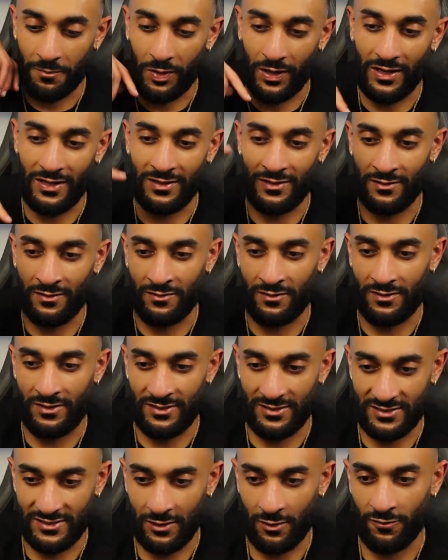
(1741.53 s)
paying
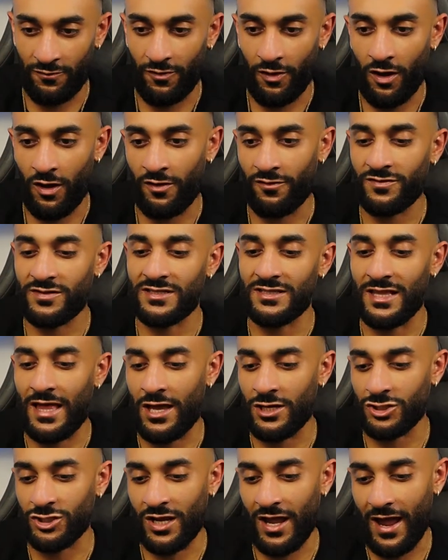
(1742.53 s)
itself off
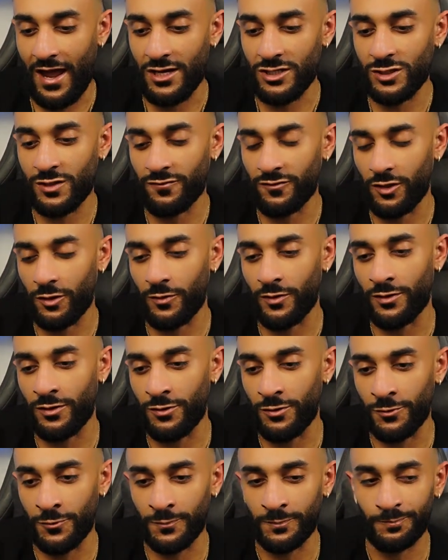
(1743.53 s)
/ cash flowing
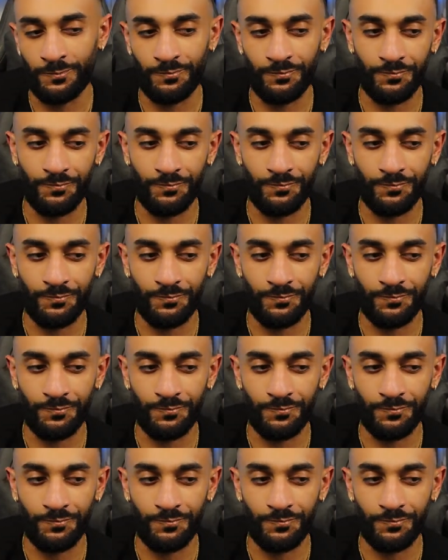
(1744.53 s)
you.